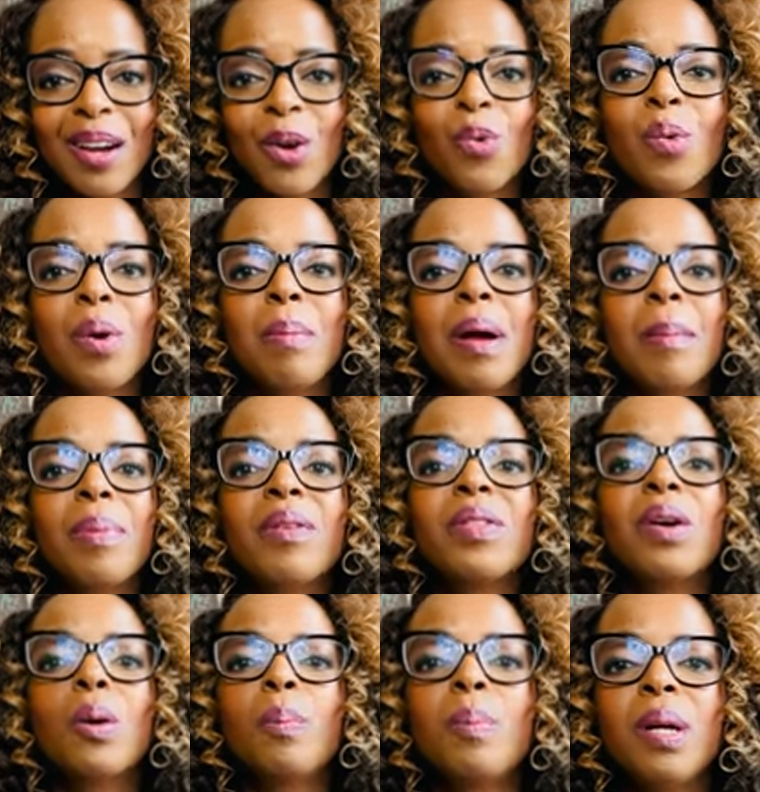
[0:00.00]
remember
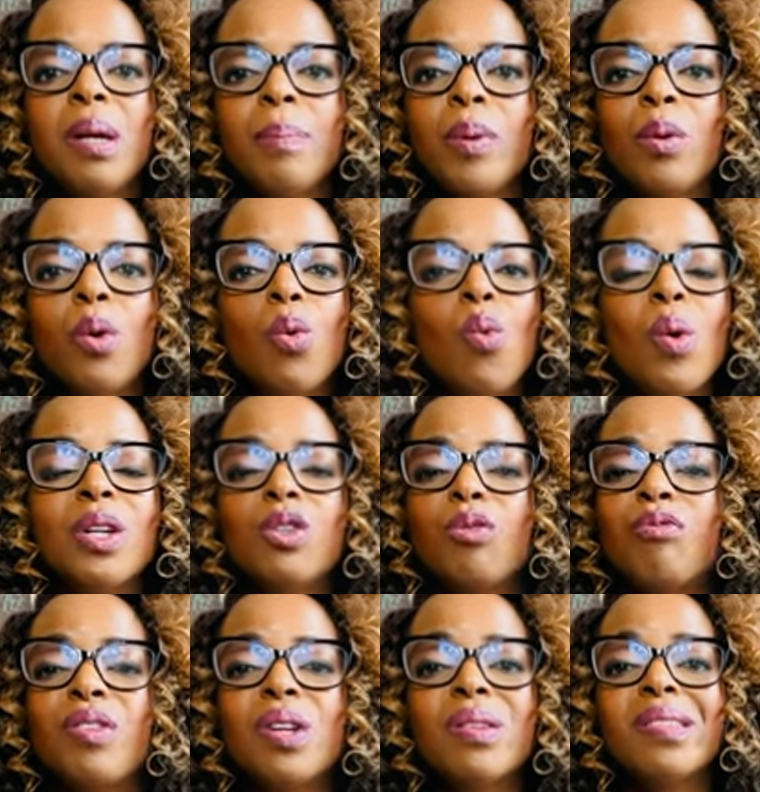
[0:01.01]
there are people who want to
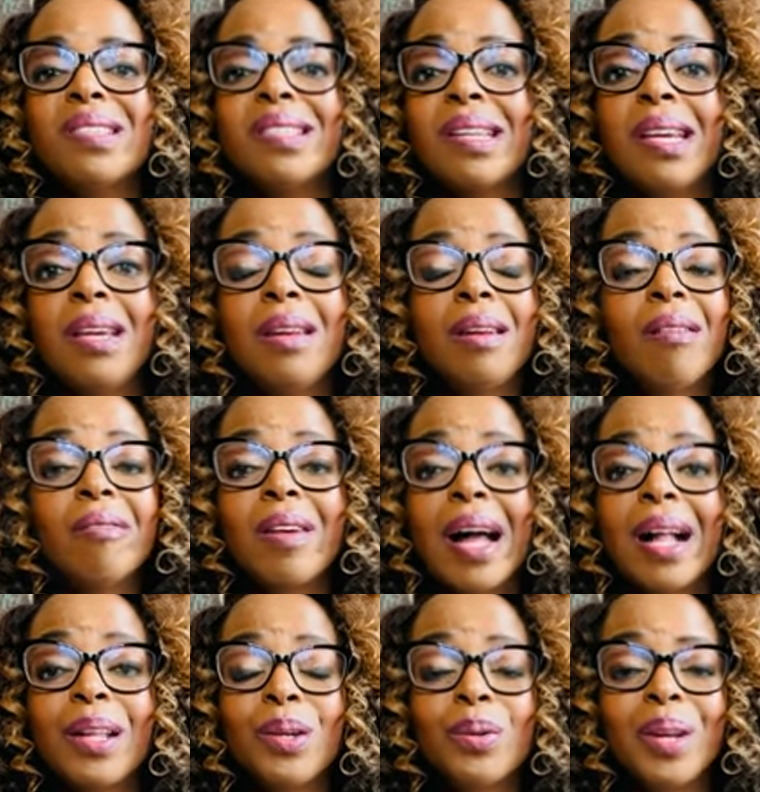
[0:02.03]
feel seen,
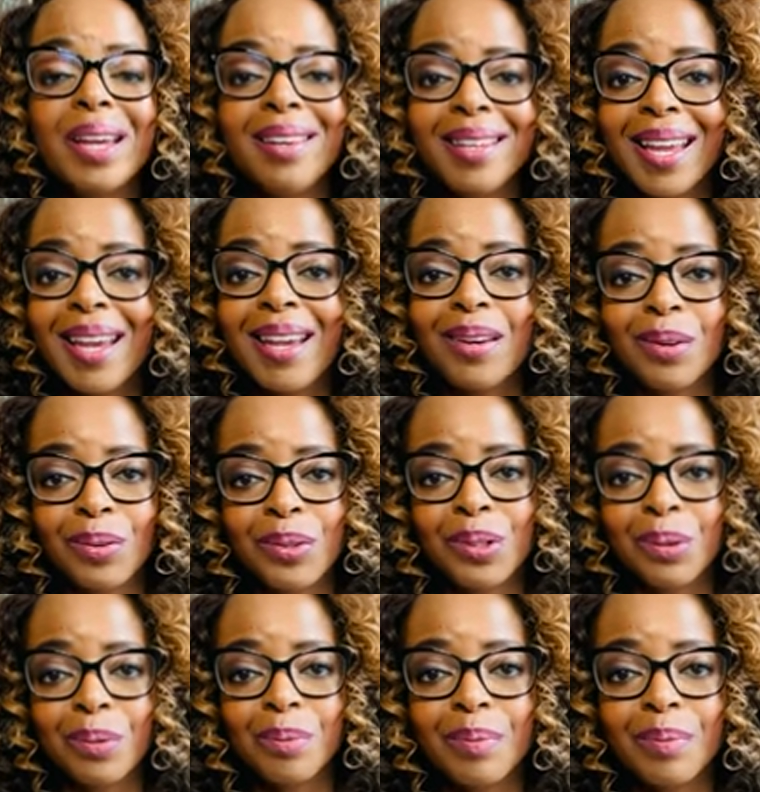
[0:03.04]
valued, and catered to.